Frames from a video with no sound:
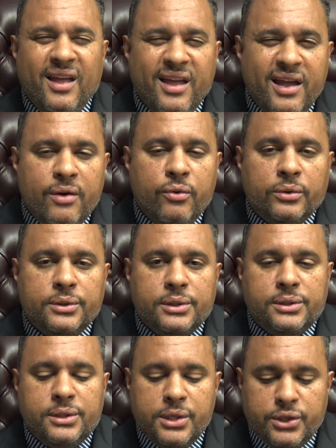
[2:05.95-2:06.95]
equal
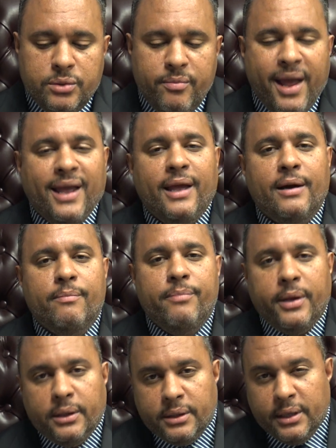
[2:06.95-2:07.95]
decision-making
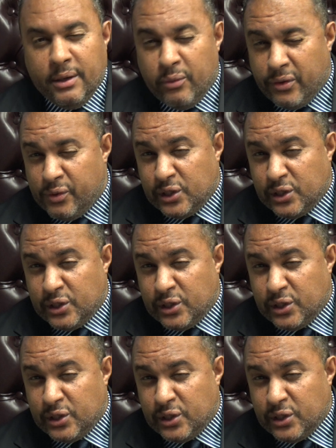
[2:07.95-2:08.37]
ability with